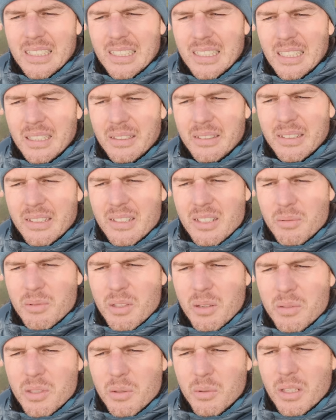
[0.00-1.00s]
know,
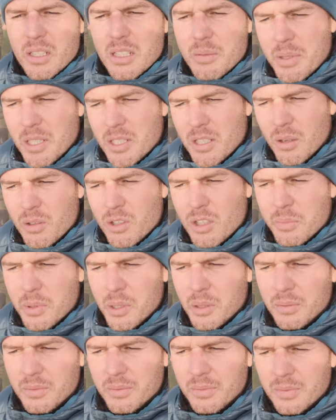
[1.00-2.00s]
sometimes you want it to be
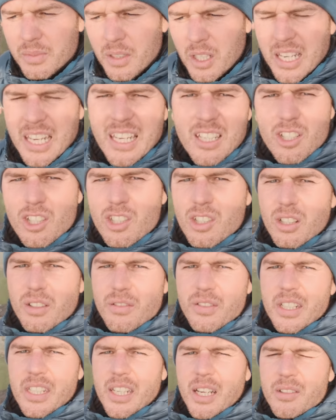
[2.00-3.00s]
sociable. Like, he's just done a
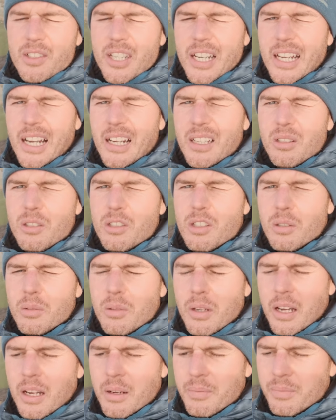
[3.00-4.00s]
video. Check out YouTube,
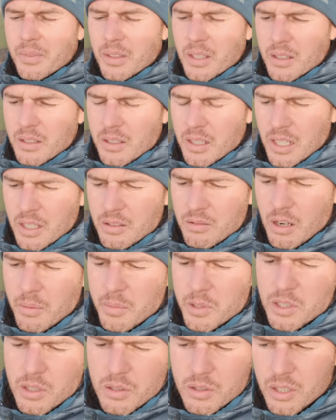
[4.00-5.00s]

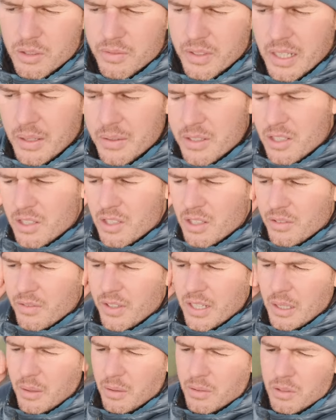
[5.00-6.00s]
Roman's YouTube video. He's just done a
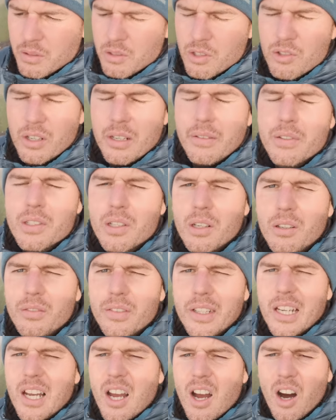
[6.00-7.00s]
video on doing street
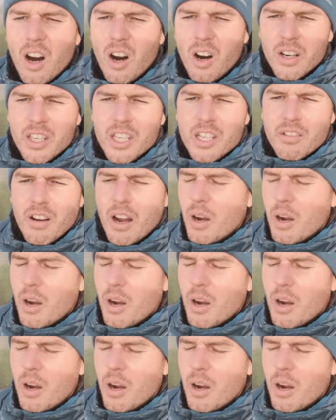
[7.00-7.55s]
photography on your